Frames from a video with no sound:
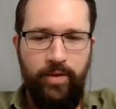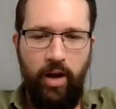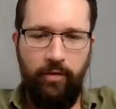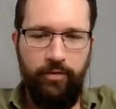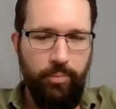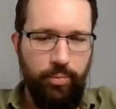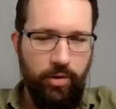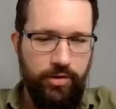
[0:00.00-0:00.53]

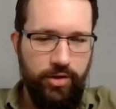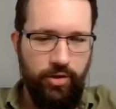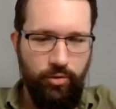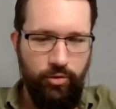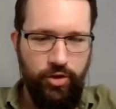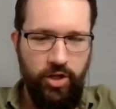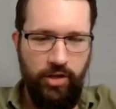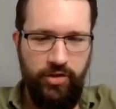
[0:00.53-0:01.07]
of the person
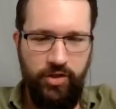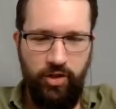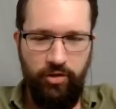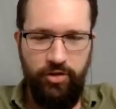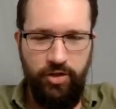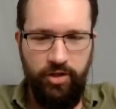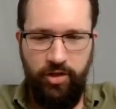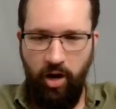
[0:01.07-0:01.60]
who just
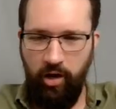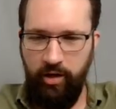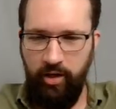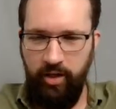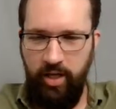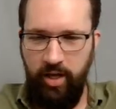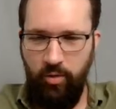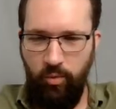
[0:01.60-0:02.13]
searched the
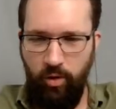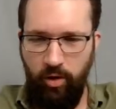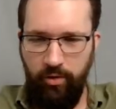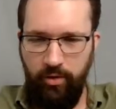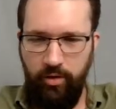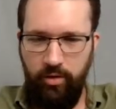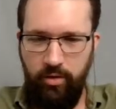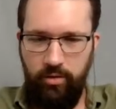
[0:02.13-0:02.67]
target keyword.